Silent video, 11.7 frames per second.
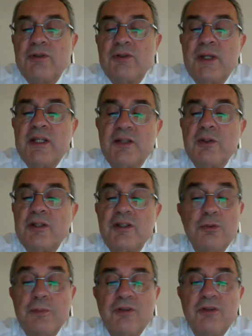We wrote 20,
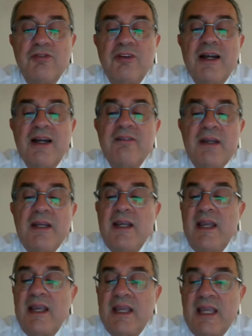22.5.
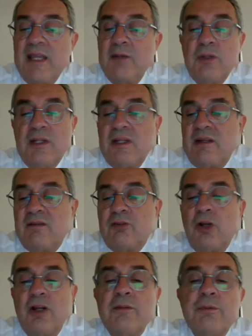Again,
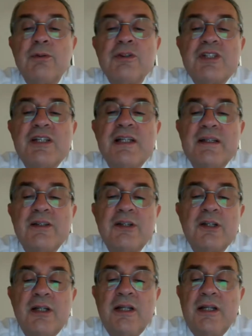with a tolerable
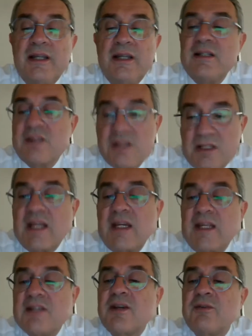cylinder, and this
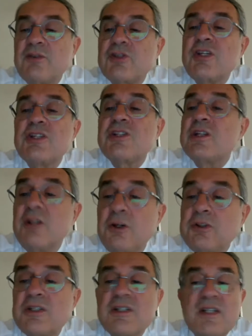is 10 years after
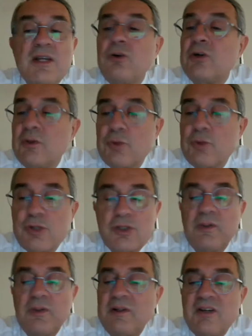surgery. Notice the
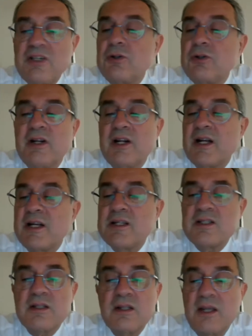cornea was totally
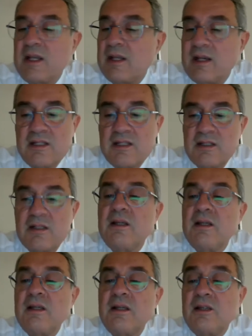vascularized, and
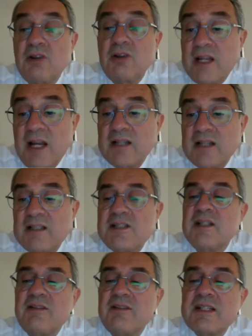you can
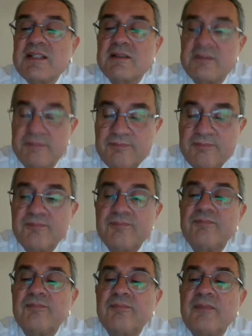hardly see the vessels.
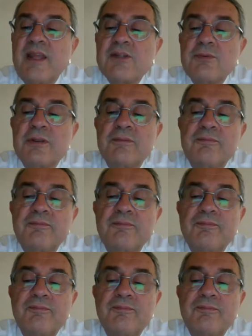Next.